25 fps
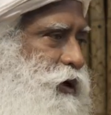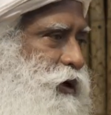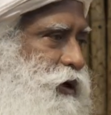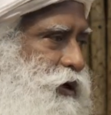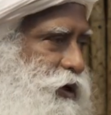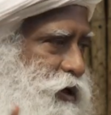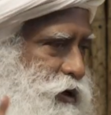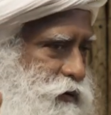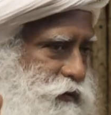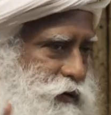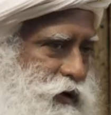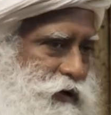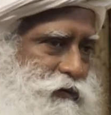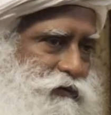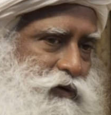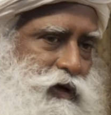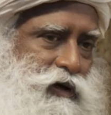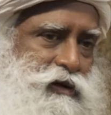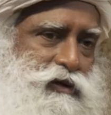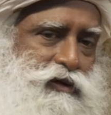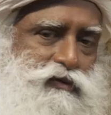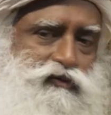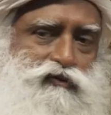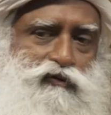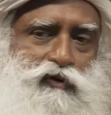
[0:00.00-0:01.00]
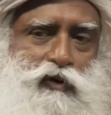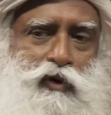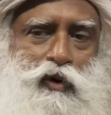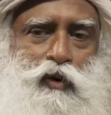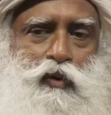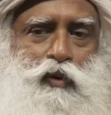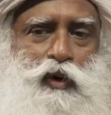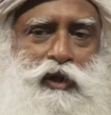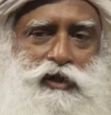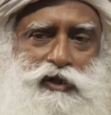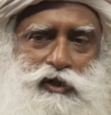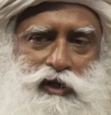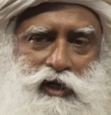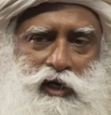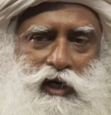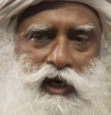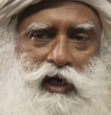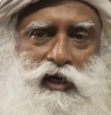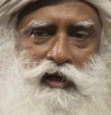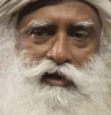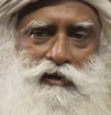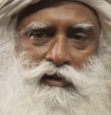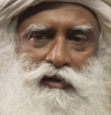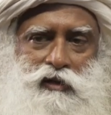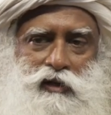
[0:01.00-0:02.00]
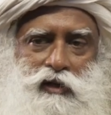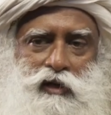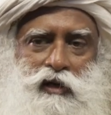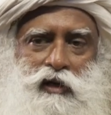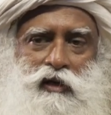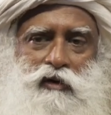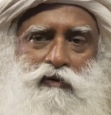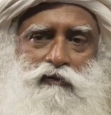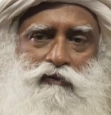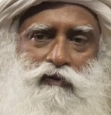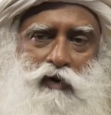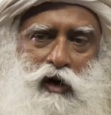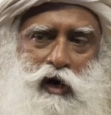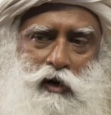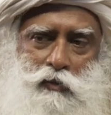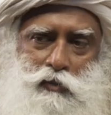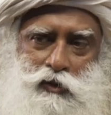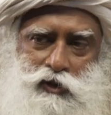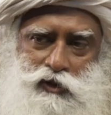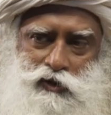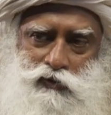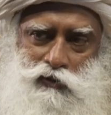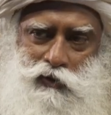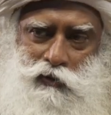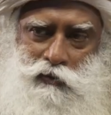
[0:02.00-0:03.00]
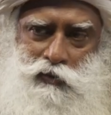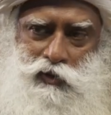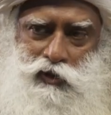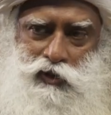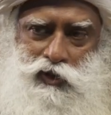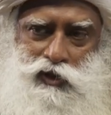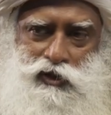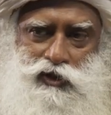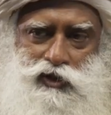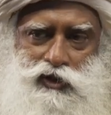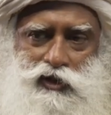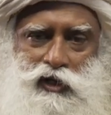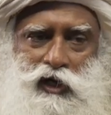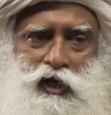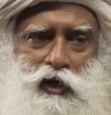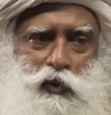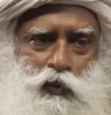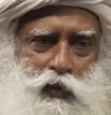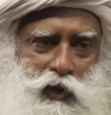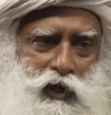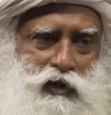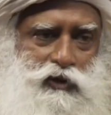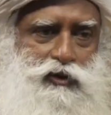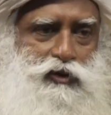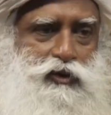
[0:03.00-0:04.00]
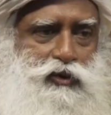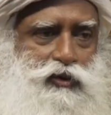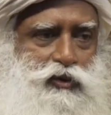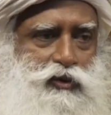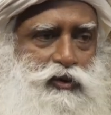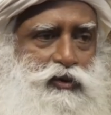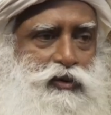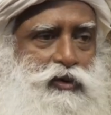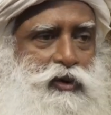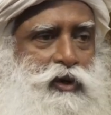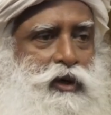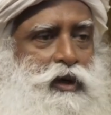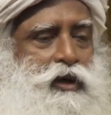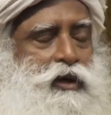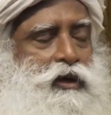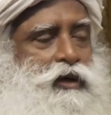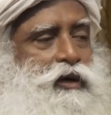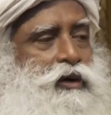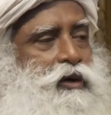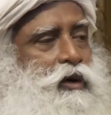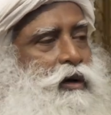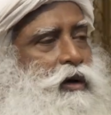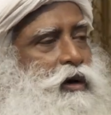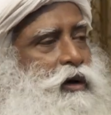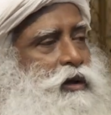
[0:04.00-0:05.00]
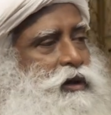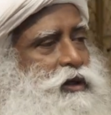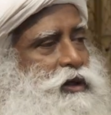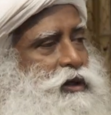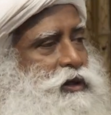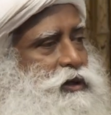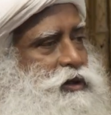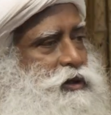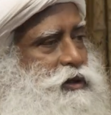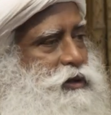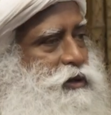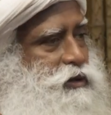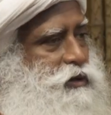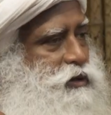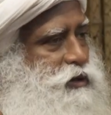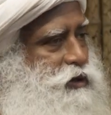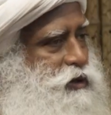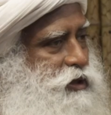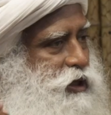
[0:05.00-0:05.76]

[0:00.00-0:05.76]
River will flow once again, farmers will be rich and well-to-do, all this